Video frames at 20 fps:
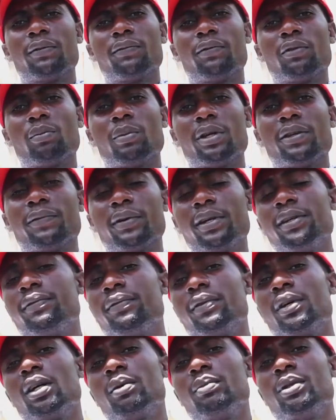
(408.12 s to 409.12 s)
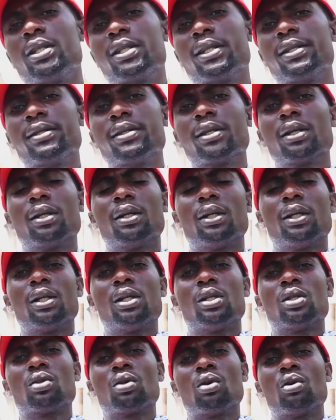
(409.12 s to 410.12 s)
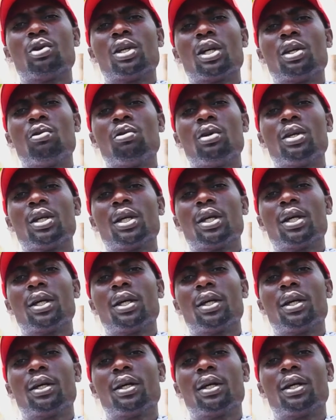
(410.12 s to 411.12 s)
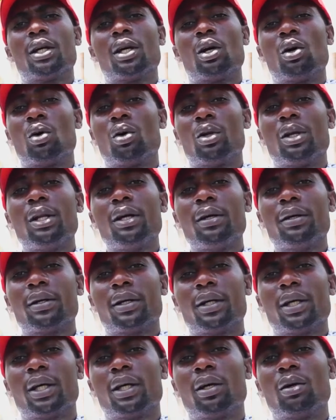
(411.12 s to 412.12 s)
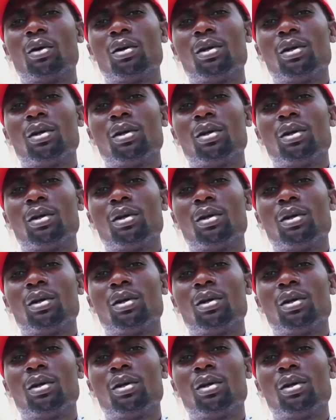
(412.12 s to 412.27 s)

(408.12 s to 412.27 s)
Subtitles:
by 5 meters. So we are doing a hole